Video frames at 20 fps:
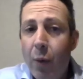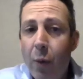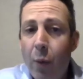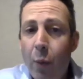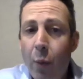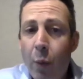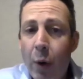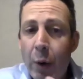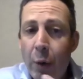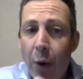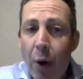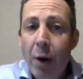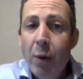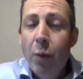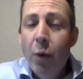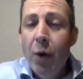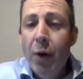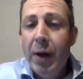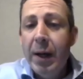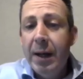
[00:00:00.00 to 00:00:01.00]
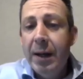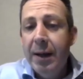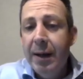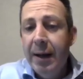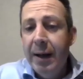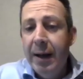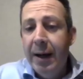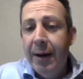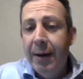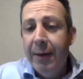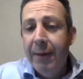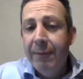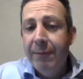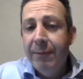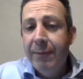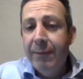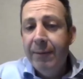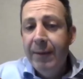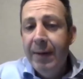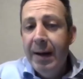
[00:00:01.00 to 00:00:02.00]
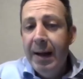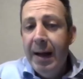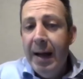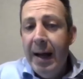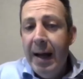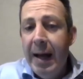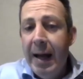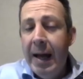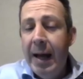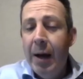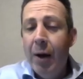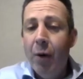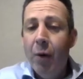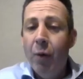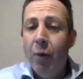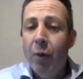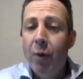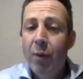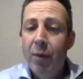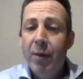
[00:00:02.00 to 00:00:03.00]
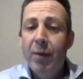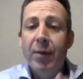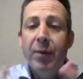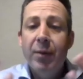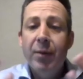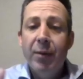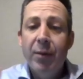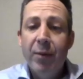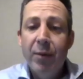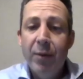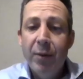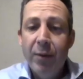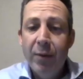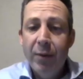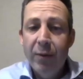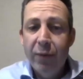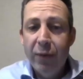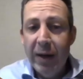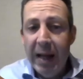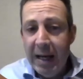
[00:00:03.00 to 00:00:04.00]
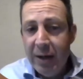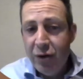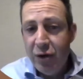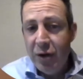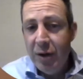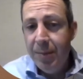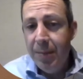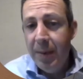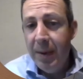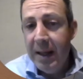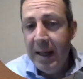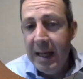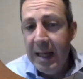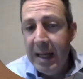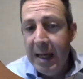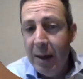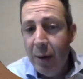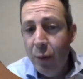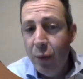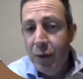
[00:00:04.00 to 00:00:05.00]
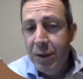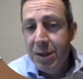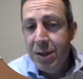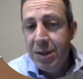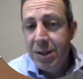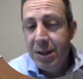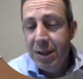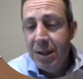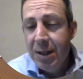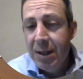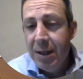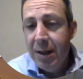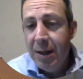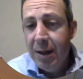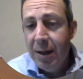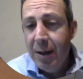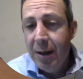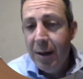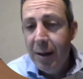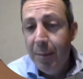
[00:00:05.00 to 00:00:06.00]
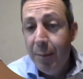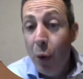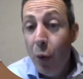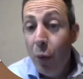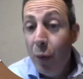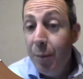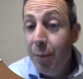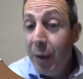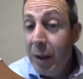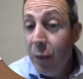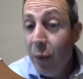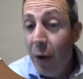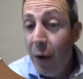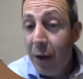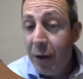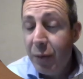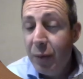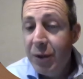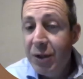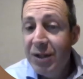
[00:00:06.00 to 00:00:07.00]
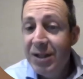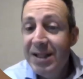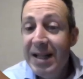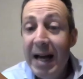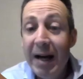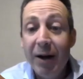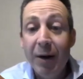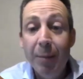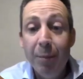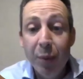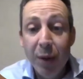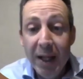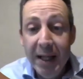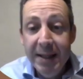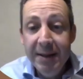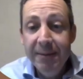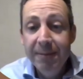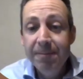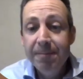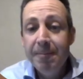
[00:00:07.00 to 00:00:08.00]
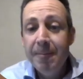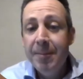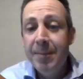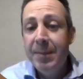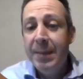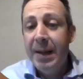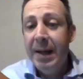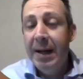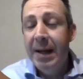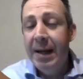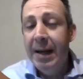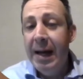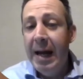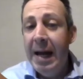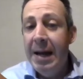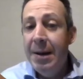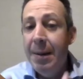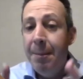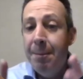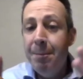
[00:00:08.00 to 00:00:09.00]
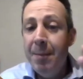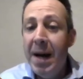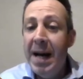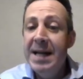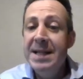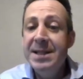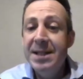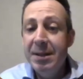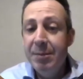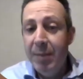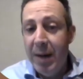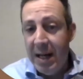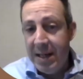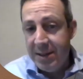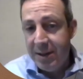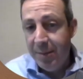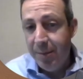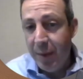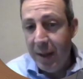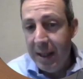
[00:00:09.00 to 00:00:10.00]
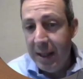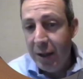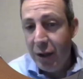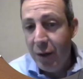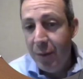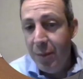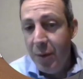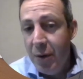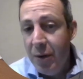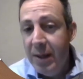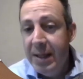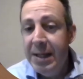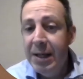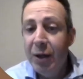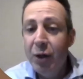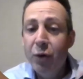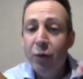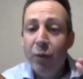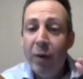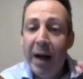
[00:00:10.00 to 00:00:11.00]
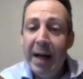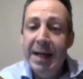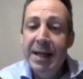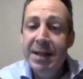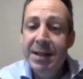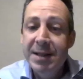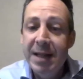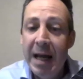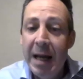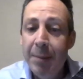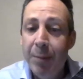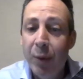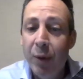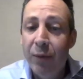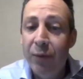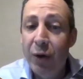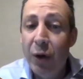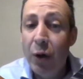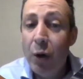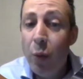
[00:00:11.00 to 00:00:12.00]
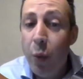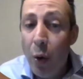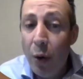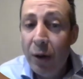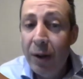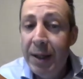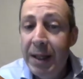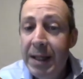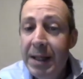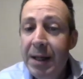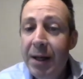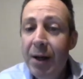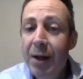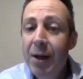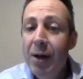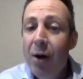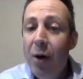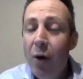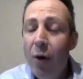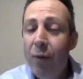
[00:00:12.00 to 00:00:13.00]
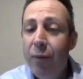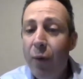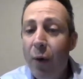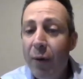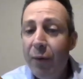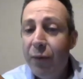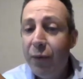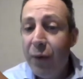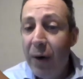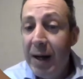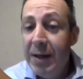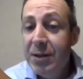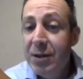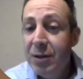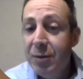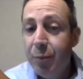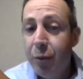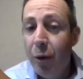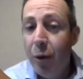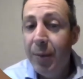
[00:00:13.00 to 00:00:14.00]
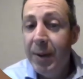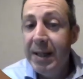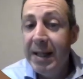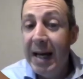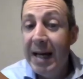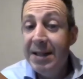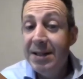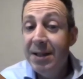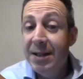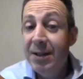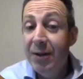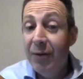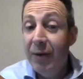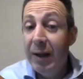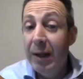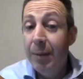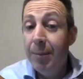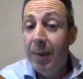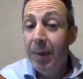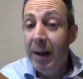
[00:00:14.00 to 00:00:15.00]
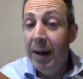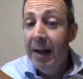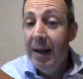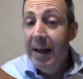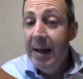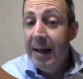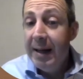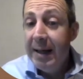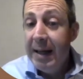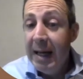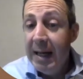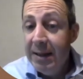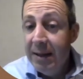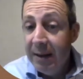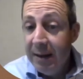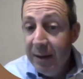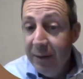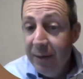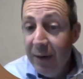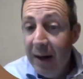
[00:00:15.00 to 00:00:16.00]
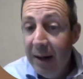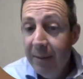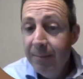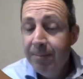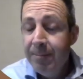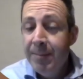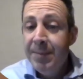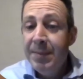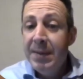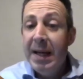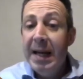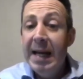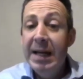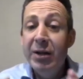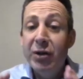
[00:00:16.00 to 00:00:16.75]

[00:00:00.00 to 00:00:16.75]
where I work, our flagship here was Burwood Brickworks, which is now complete. An amazing master plan community, a great example of the quality of what Fraser's Property as a developer can deliver. In